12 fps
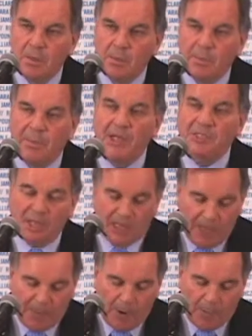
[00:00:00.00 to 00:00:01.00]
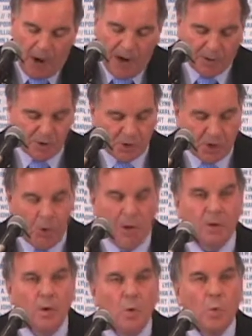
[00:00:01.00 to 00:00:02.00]
But basically, to keep our progress
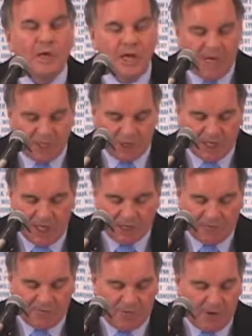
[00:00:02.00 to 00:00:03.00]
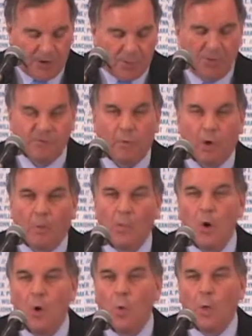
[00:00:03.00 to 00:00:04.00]
going, we need education funding reform
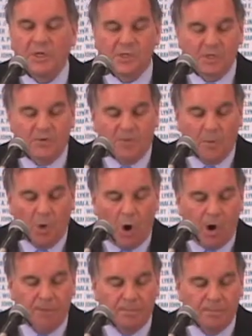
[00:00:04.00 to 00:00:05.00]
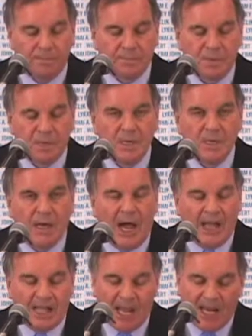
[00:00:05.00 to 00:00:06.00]
once and for all.
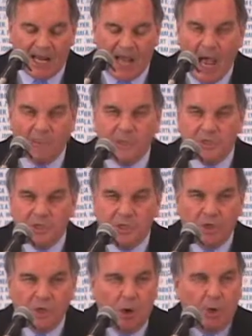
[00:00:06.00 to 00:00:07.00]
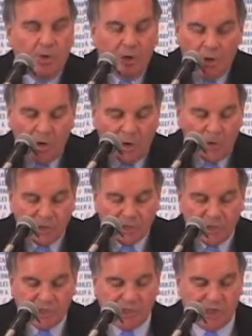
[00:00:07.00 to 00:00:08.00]
I can't accomplish this alone or
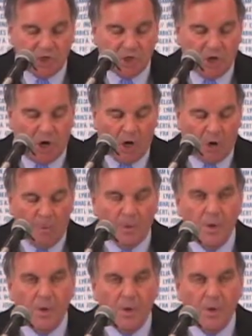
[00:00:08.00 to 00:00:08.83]
just the city of Chicago.